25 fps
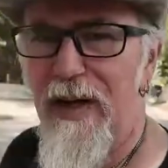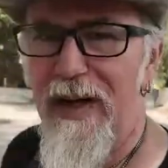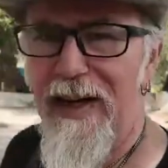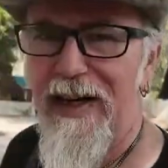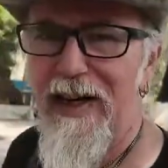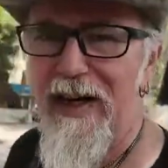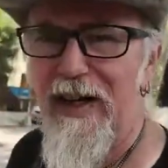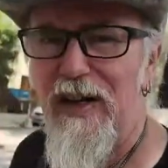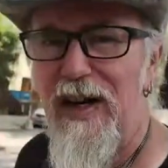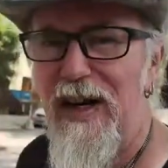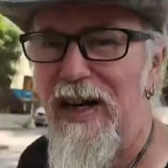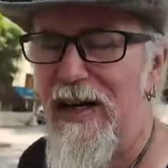like,
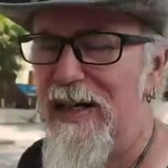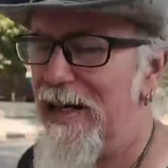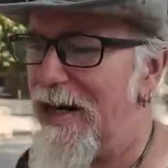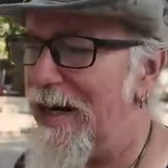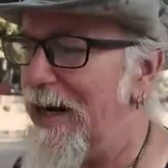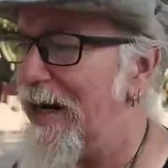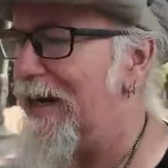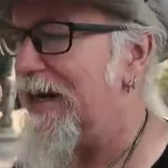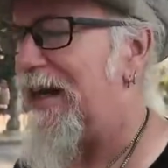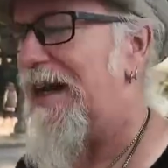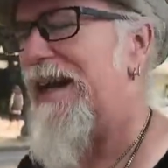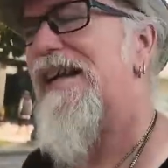you need to
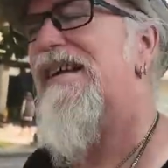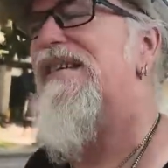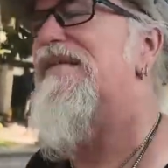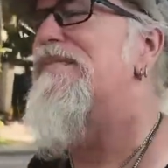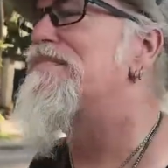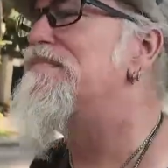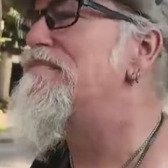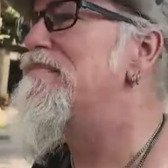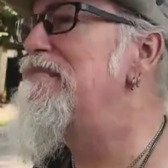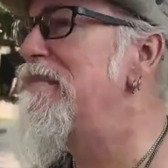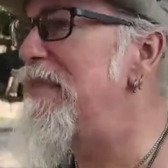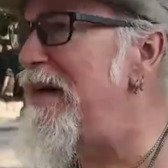get like
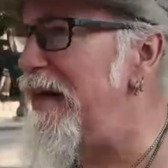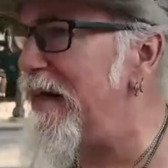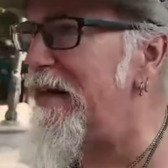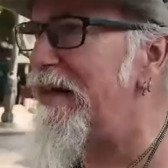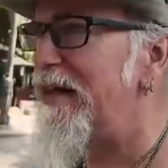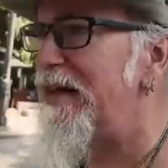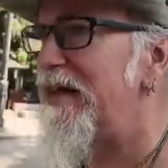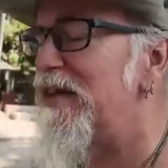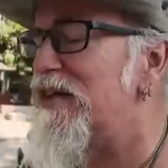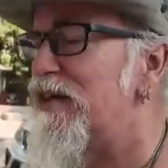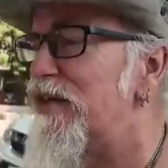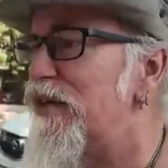
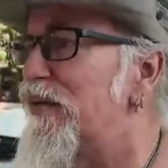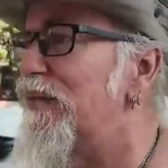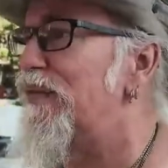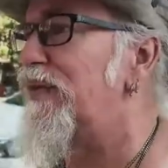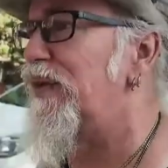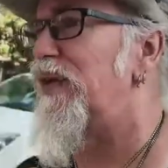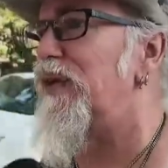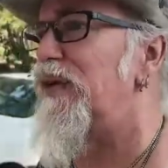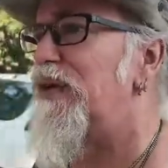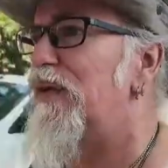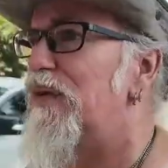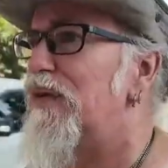millions of
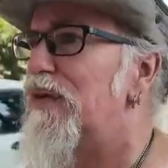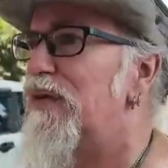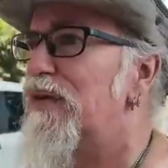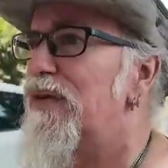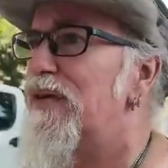views